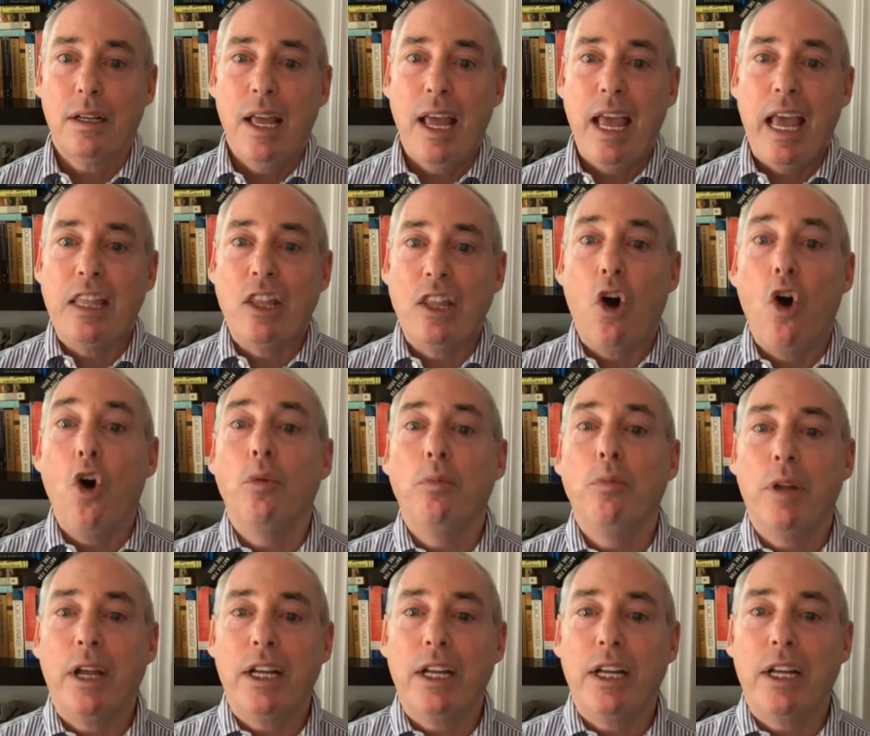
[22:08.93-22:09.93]
and the
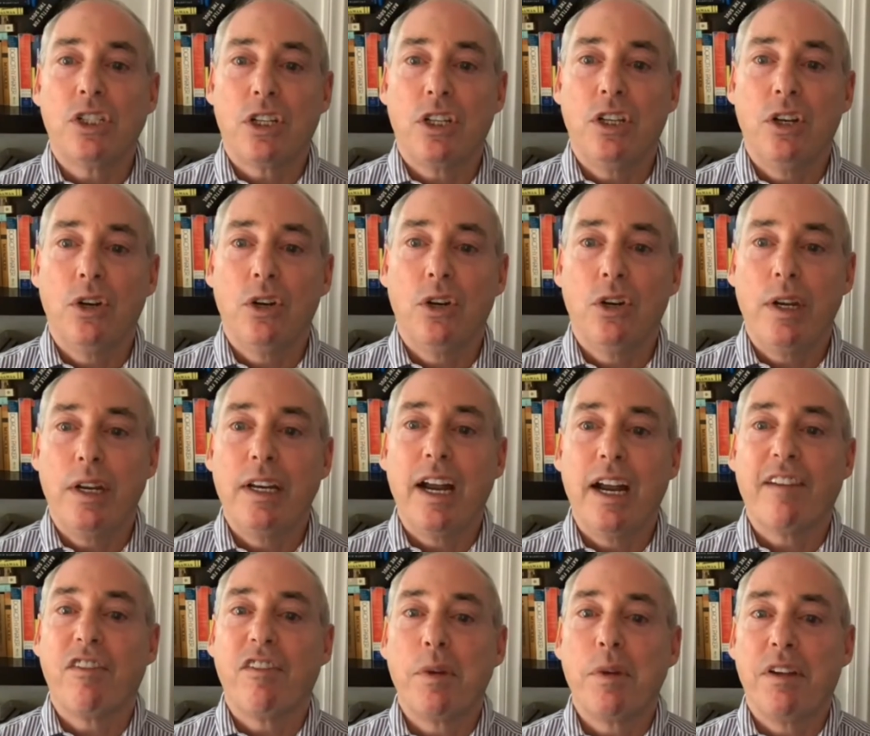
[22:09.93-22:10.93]
Homeland Security and
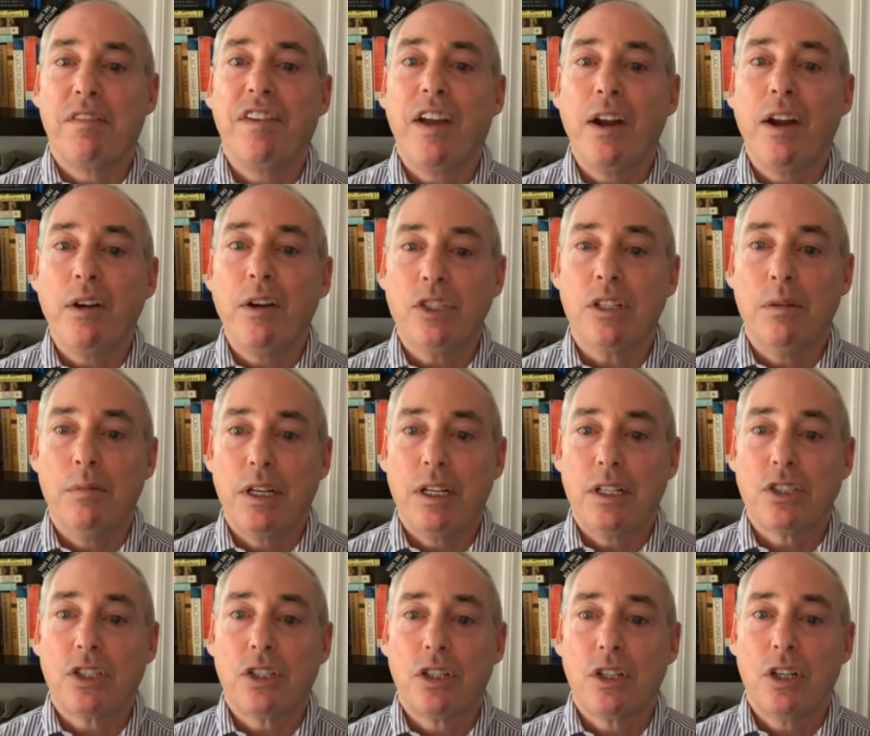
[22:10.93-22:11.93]
Government Affairs
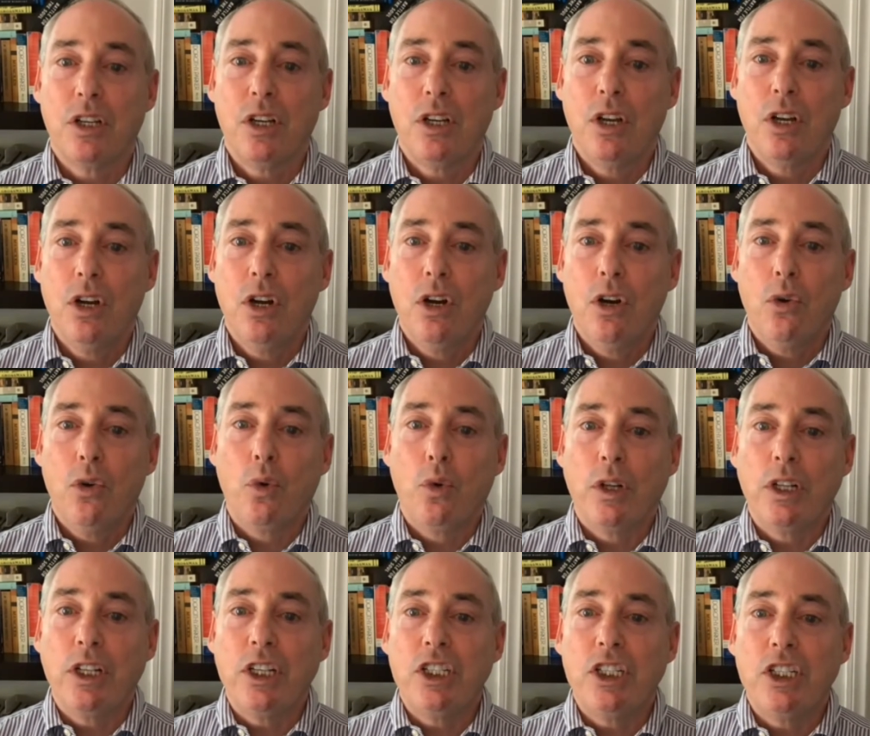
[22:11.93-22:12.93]
Committees
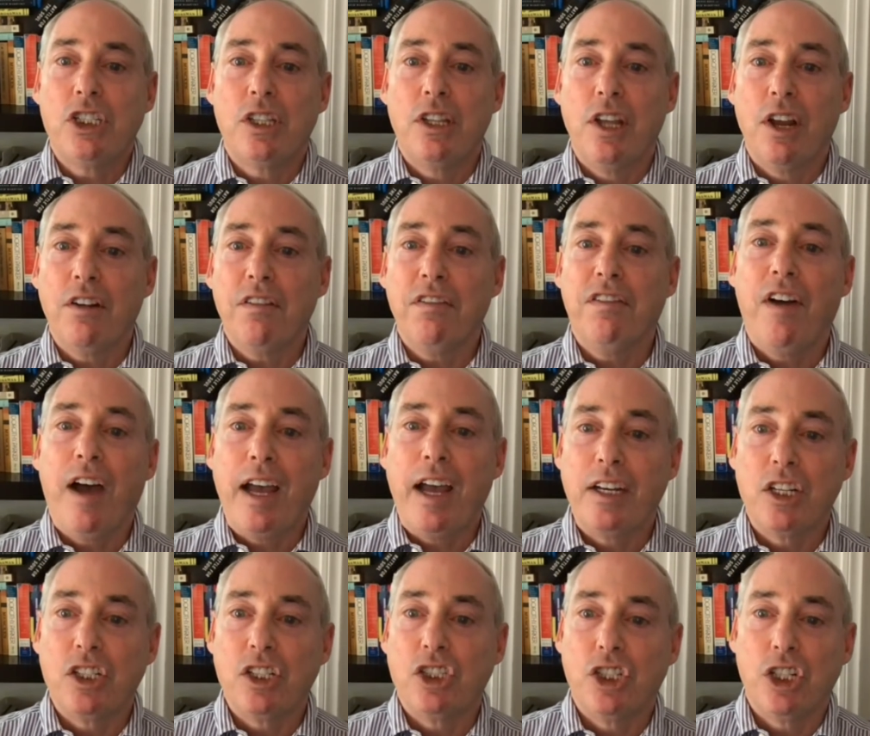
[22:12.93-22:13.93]
released their
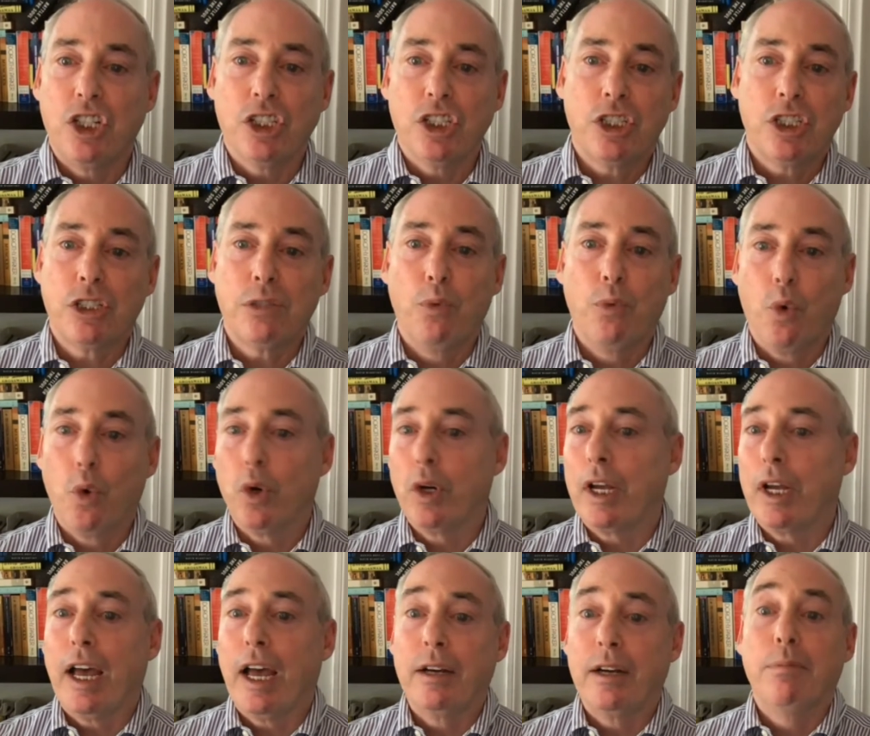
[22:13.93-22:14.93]
findings just this morning
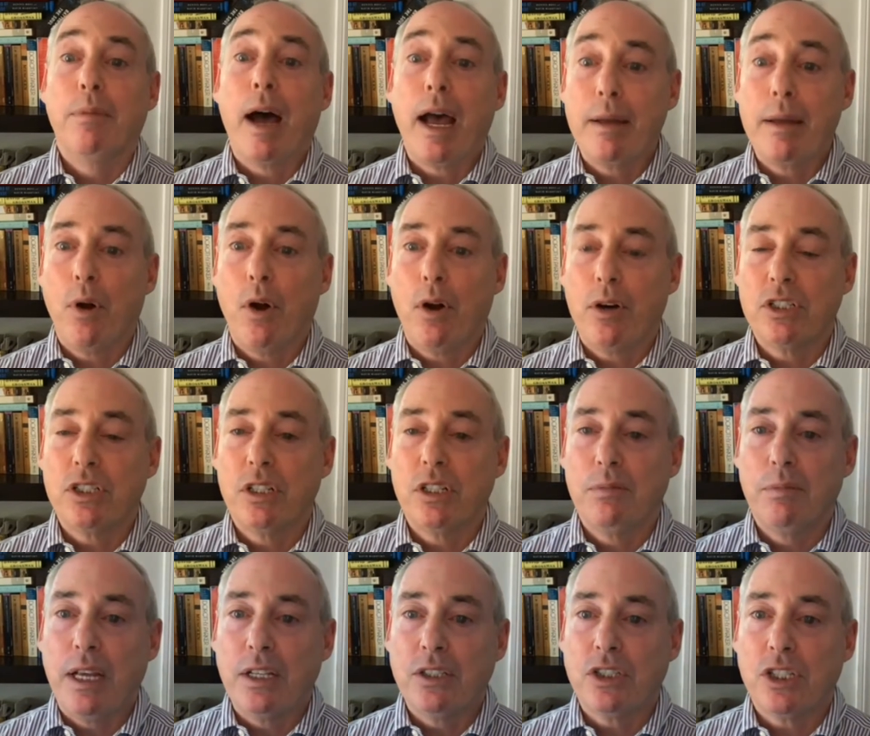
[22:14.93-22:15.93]
on a bipartisan
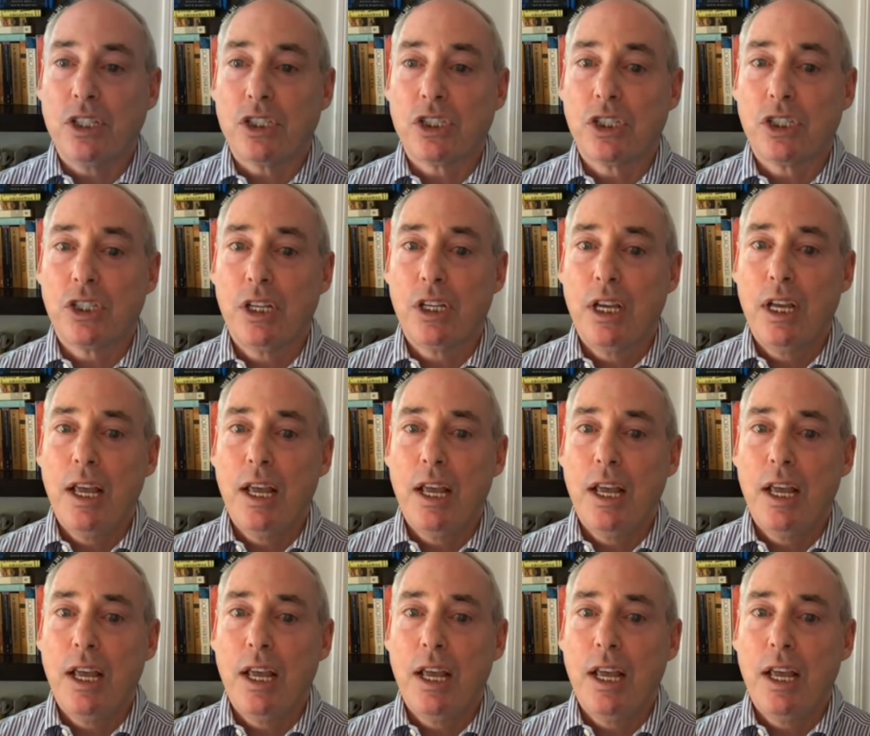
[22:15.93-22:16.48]
basis.